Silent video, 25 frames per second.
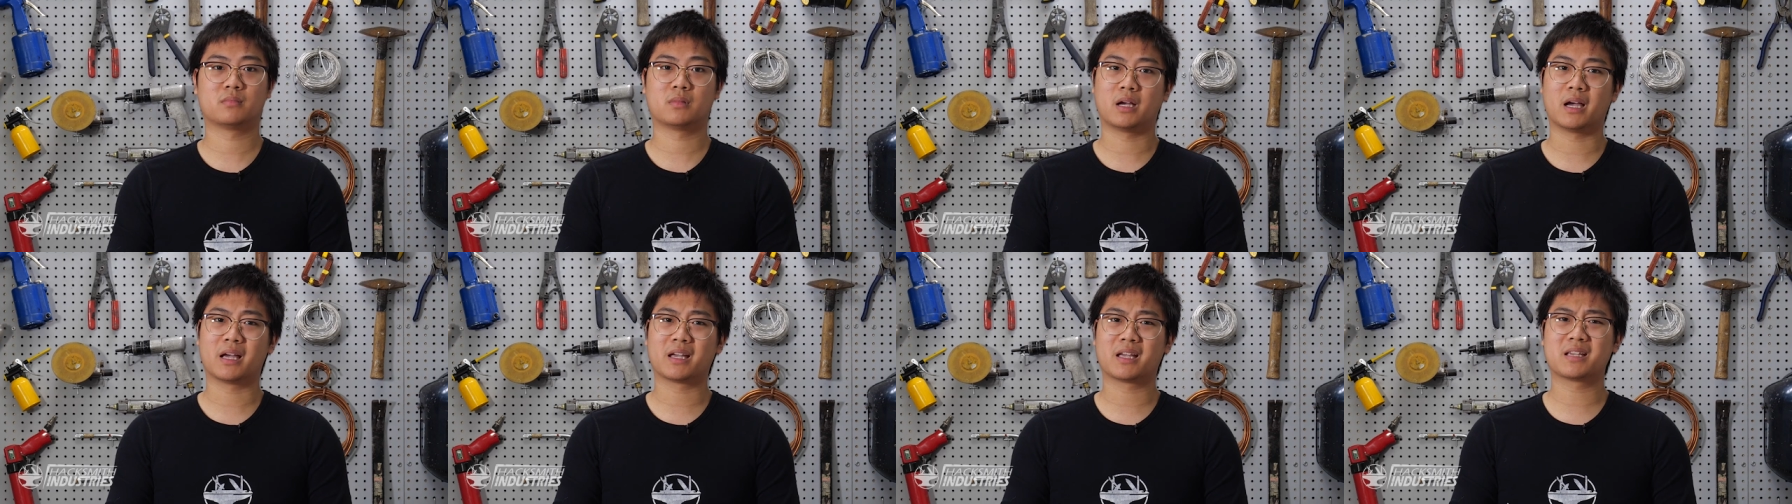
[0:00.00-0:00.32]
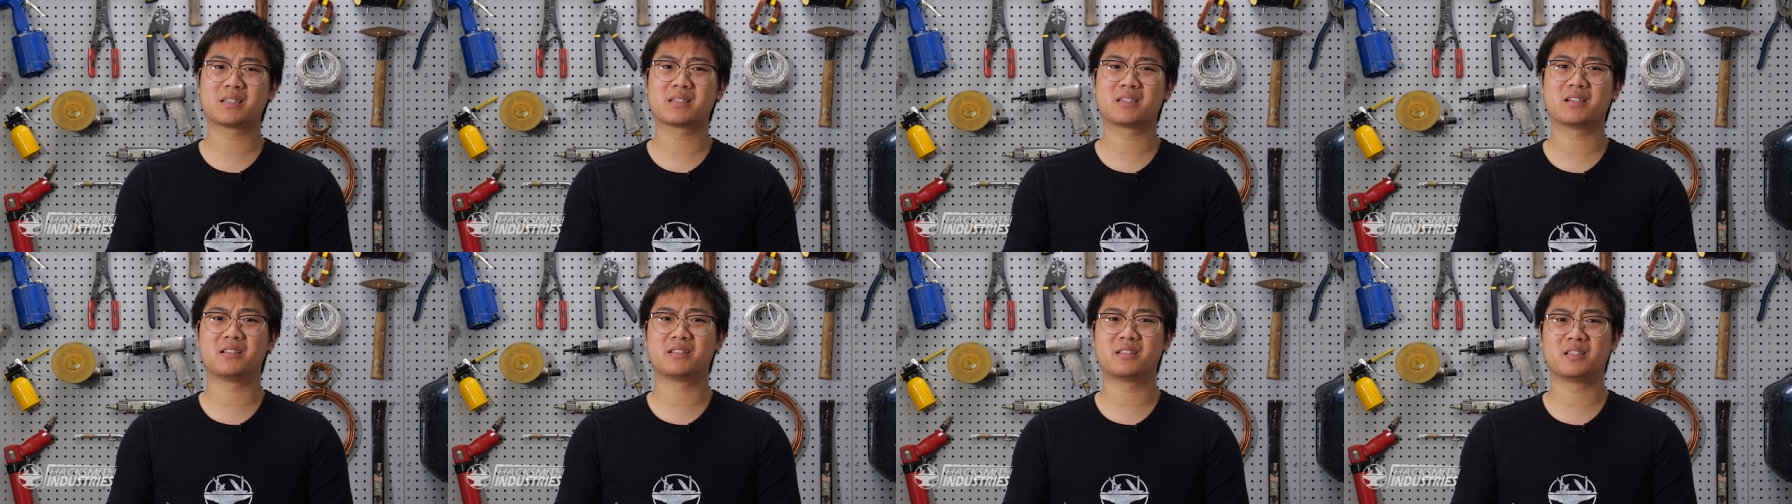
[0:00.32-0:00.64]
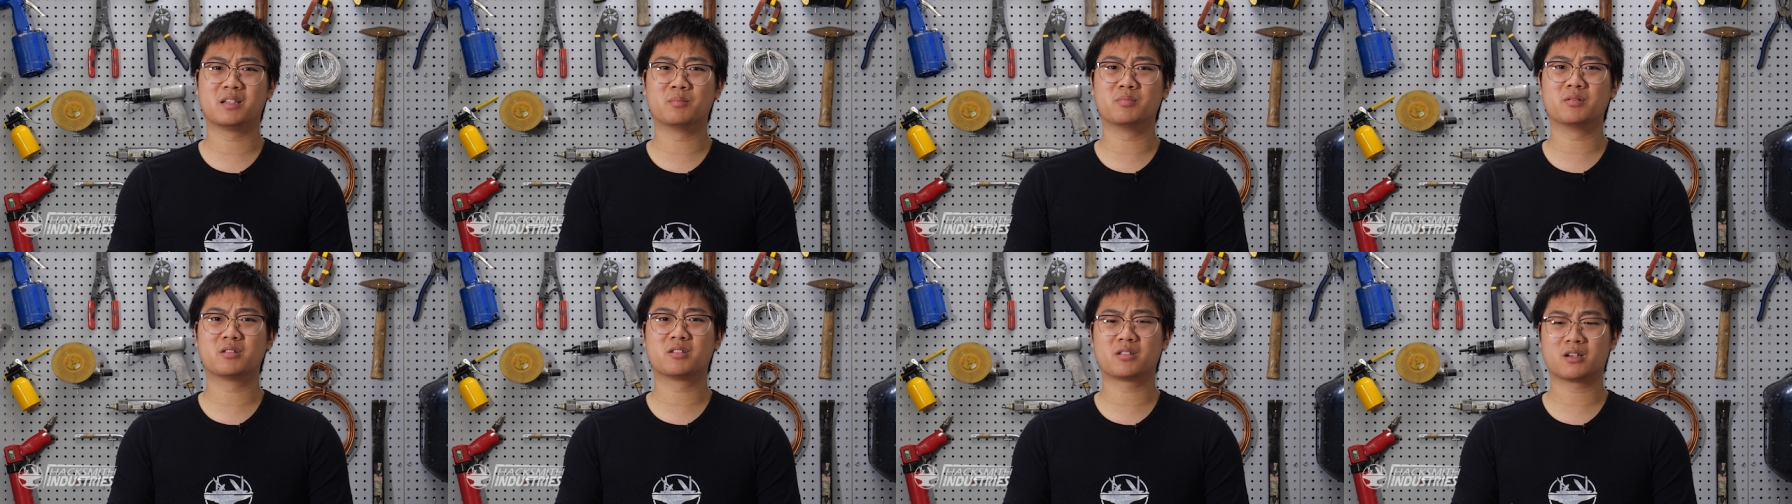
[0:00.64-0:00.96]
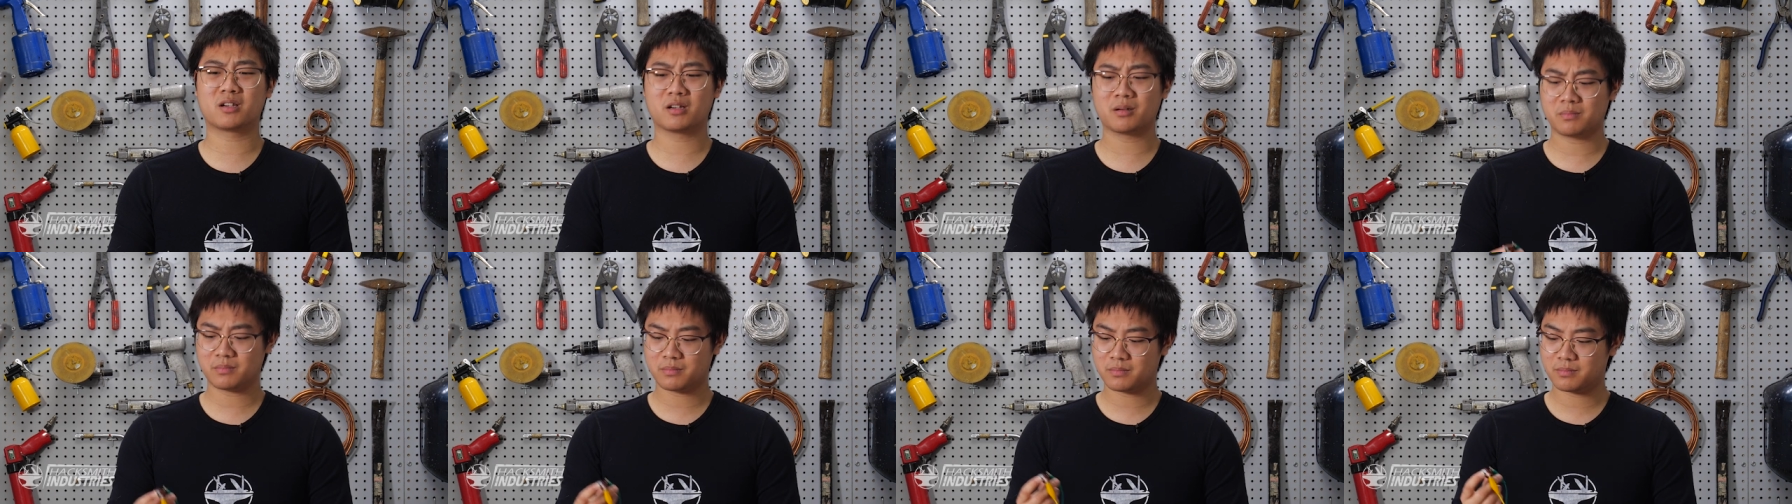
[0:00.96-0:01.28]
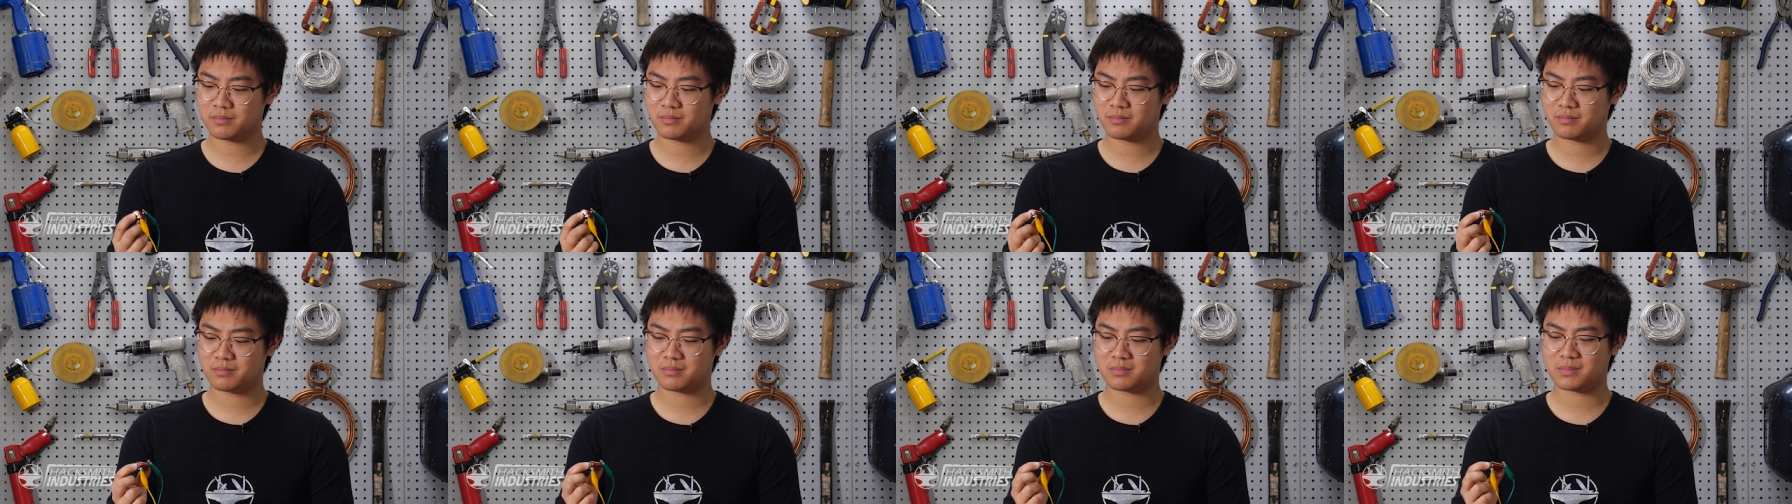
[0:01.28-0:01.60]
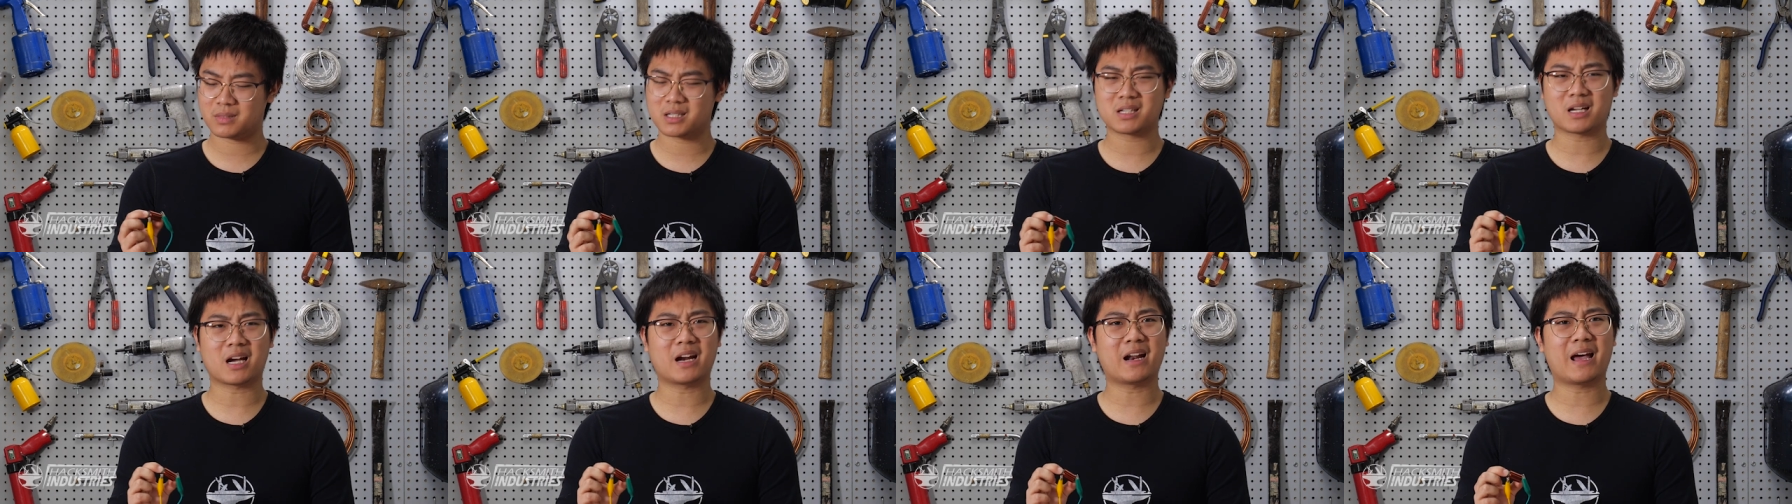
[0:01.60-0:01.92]
I guess in a simple term,
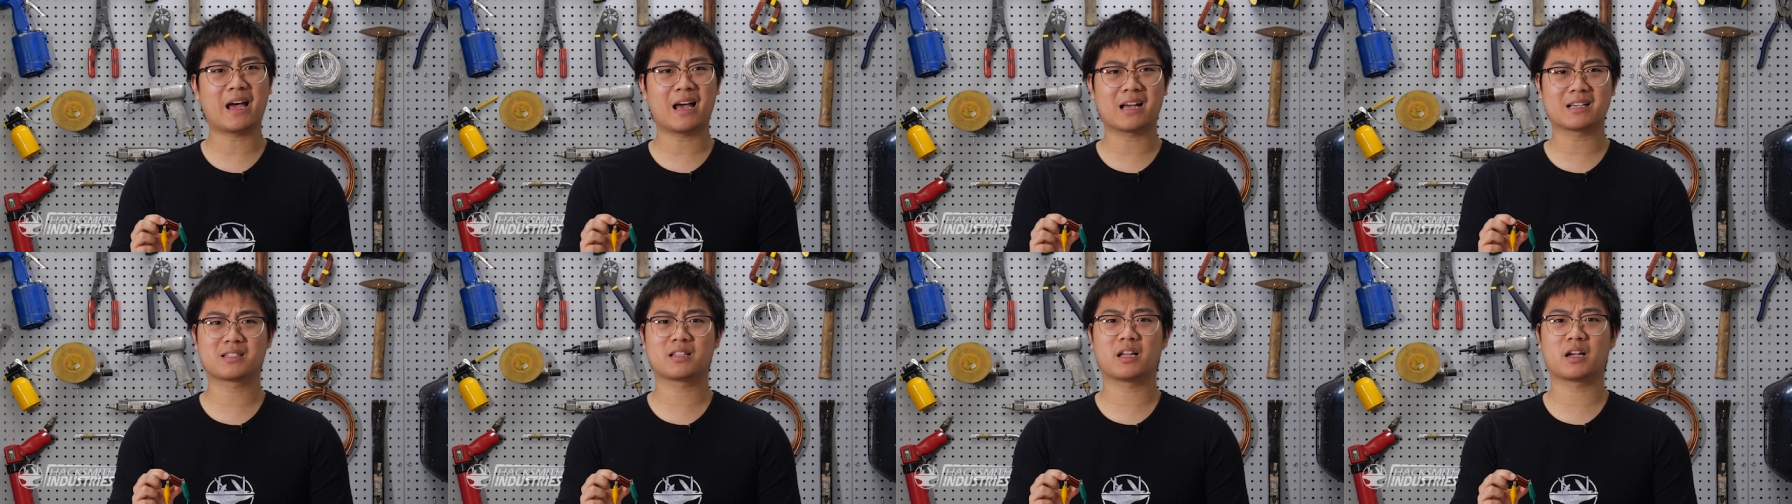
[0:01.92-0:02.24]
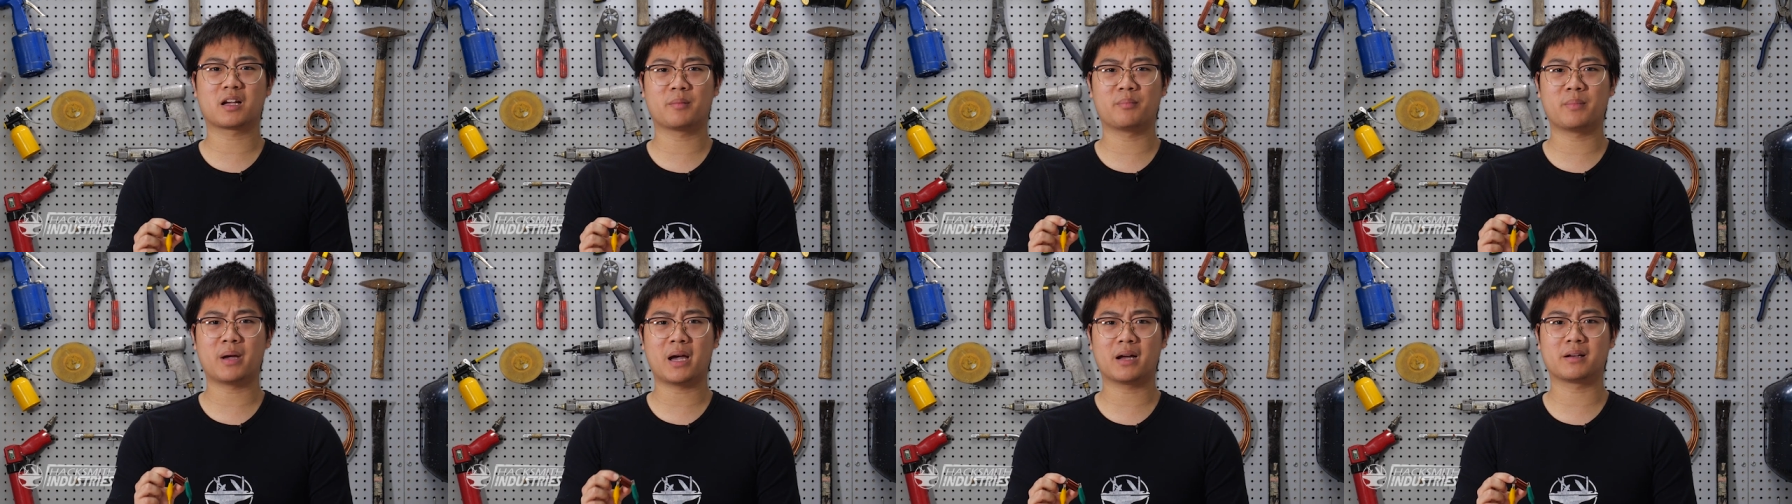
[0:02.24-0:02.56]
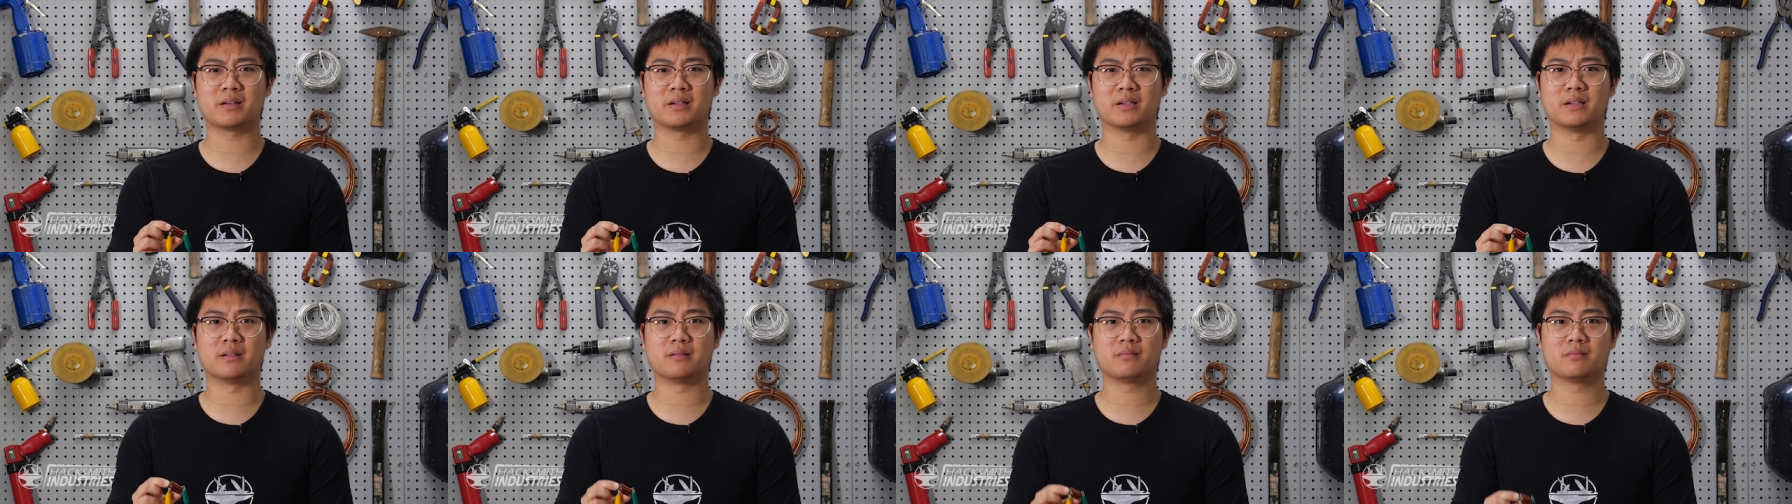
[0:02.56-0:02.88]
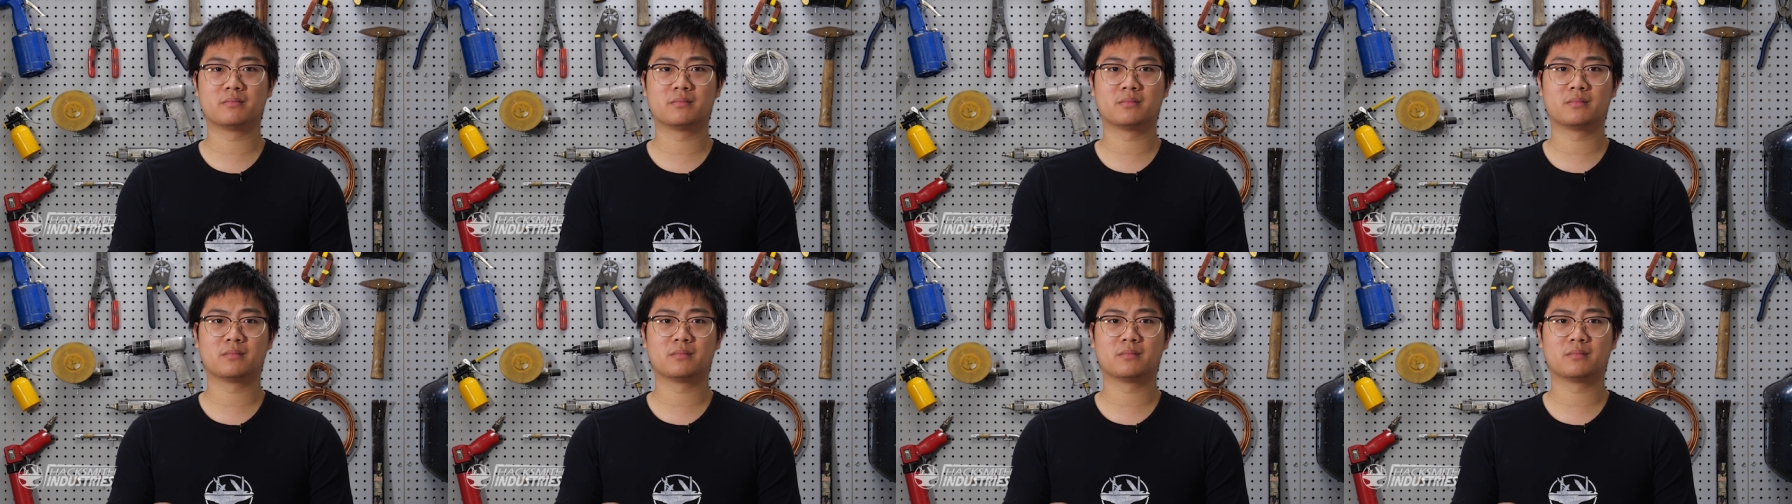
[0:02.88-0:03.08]
this kind of acts like a magnet.